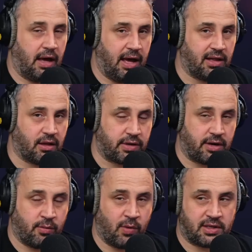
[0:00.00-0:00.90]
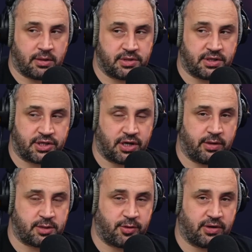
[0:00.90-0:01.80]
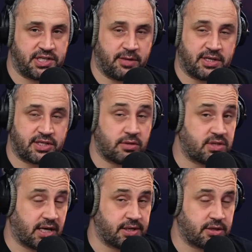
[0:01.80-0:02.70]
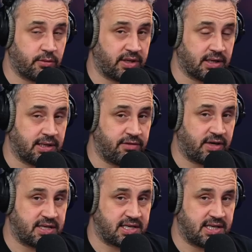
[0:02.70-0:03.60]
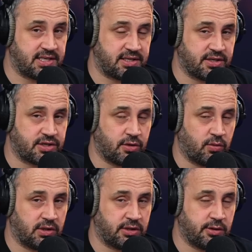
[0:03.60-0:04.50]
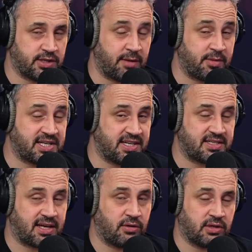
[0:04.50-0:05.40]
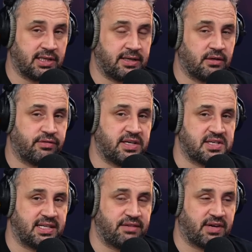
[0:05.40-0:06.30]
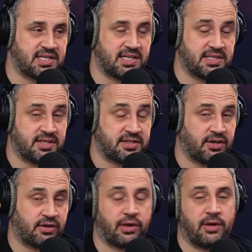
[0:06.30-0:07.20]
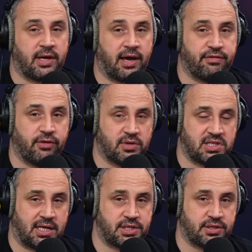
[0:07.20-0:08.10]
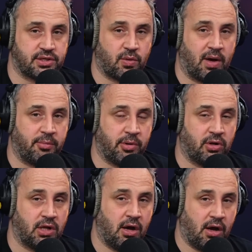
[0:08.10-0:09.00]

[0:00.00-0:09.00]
Hello there and welcome to the show. It's brought to you in association with Levi Solicitors, who will do you a 10% discount on your legal fees at levisolicitors.co.uk/thesquareball.